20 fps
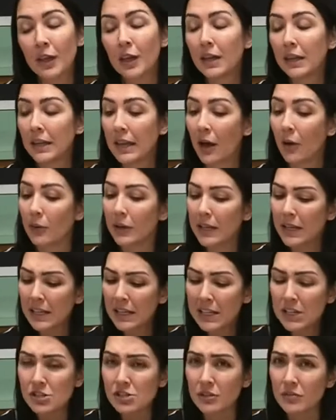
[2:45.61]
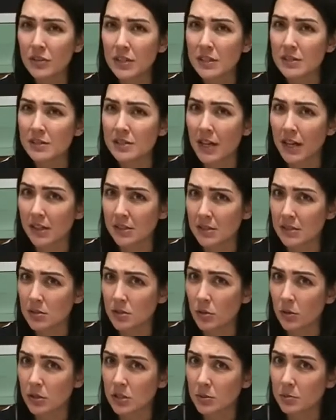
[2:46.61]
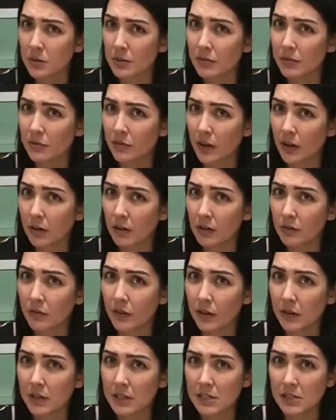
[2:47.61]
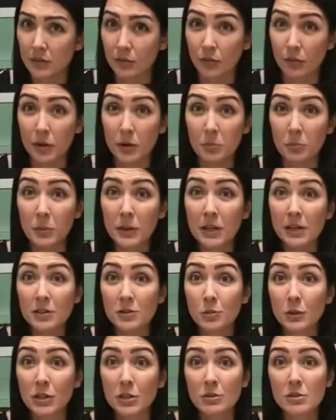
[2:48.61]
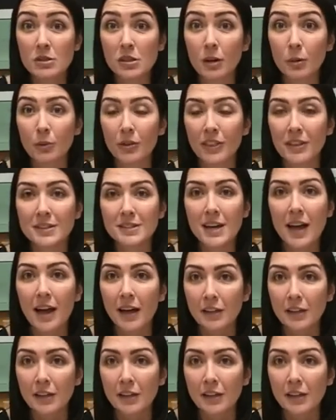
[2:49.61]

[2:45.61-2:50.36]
Now, each of these dots is going to be very, very different because when you start with a dot,